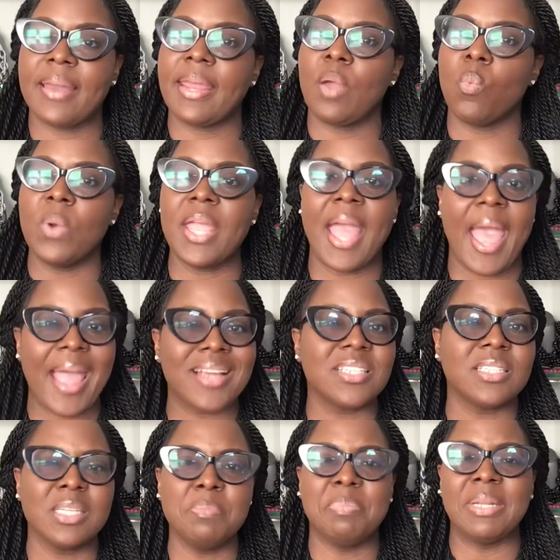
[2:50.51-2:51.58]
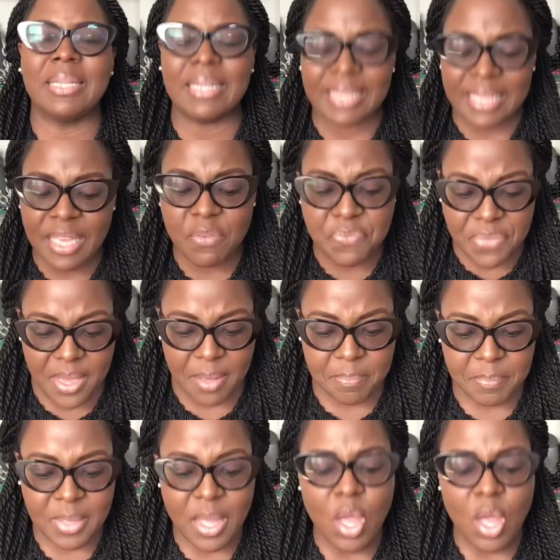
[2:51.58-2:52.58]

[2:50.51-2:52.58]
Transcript: And we actually believed them.